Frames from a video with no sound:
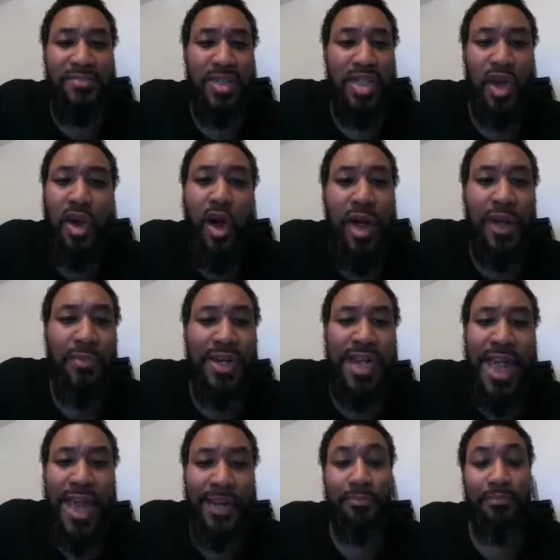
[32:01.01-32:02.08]
to call him a
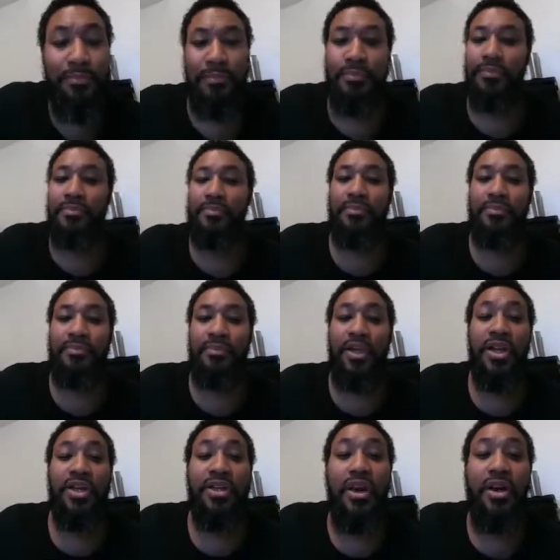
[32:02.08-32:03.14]
name.
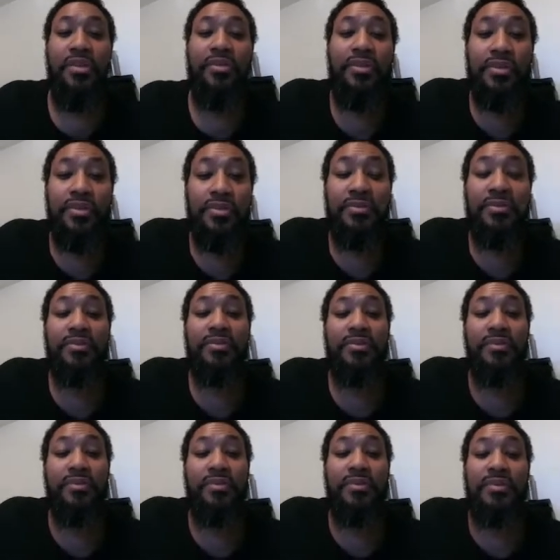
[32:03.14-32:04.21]
There you go.
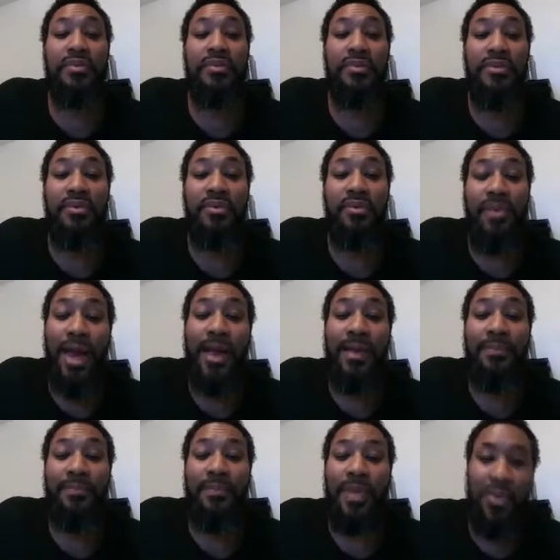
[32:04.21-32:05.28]
Right?
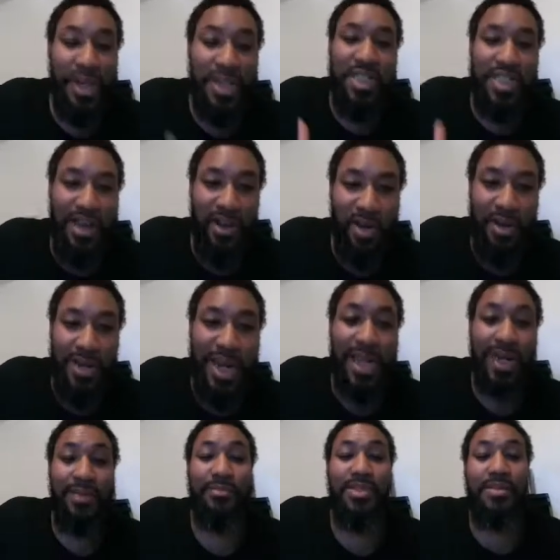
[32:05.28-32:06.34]
People get stuck on
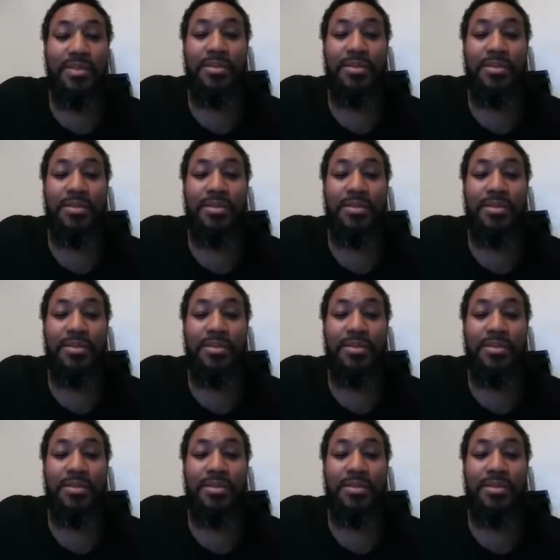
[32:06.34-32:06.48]
names.